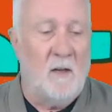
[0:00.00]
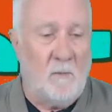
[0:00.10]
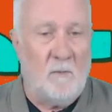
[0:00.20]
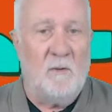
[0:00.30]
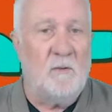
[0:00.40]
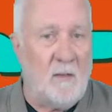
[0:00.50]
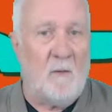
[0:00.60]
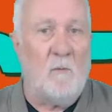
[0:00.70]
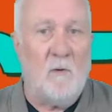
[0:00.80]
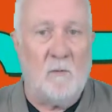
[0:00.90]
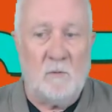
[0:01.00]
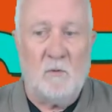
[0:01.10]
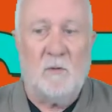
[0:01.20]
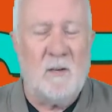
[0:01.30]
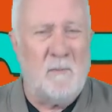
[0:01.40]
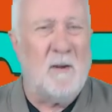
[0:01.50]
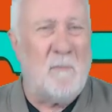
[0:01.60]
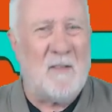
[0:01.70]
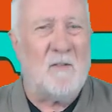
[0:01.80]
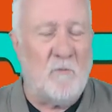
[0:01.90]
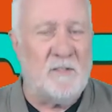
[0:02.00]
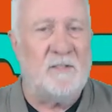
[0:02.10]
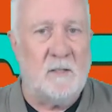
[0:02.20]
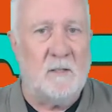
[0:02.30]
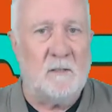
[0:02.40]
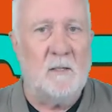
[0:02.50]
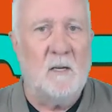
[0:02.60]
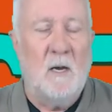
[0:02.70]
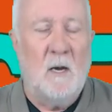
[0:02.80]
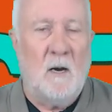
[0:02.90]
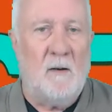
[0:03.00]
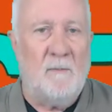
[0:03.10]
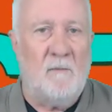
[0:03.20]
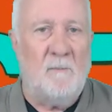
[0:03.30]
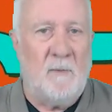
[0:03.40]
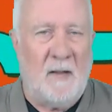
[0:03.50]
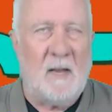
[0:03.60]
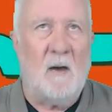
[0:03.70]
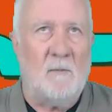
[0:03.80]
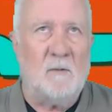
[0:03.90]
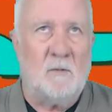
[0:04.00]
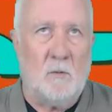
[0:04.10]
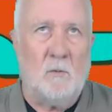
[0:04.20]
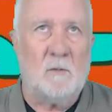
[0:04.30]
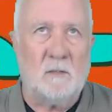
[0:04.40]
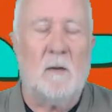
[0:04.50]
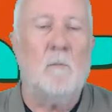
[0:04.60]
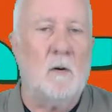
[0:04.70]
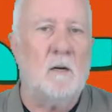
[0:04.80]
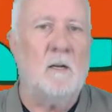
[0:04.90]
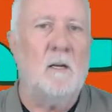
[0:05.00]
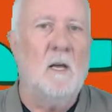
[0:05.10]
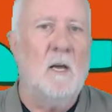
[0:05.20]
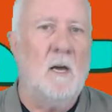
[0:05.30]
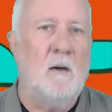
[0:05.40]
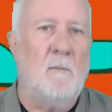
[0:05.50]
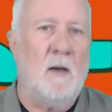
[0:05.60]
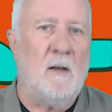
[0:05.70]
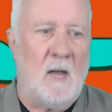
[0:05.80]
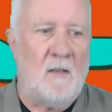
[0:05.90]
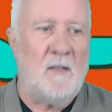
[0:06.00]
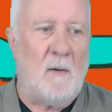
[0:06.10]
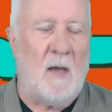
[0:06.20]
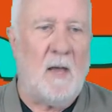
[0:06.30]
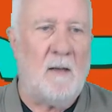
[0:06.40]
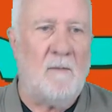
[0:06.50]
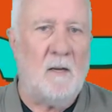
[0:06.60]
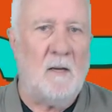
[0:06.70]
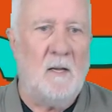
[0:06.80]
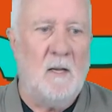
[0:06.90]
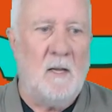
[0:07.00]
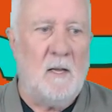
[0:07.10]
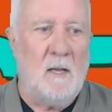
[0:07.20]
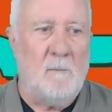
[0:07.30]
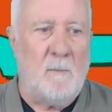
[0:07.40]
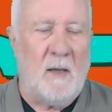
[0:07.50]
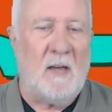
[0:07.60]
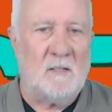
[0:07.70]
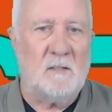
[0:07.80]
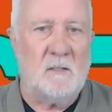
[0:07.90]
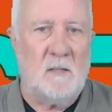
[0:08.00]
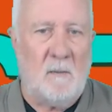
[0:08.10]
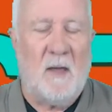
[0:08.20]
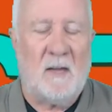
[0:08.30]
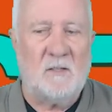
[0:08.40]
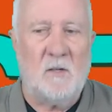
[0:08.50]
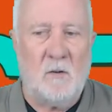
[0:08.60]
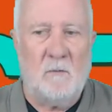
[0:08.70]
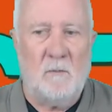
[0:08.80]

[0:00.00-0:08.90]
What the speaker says: When we do that work, we'll talk a little bit about the riskiness of being able to talk to somebody about how their behaviour impacts you.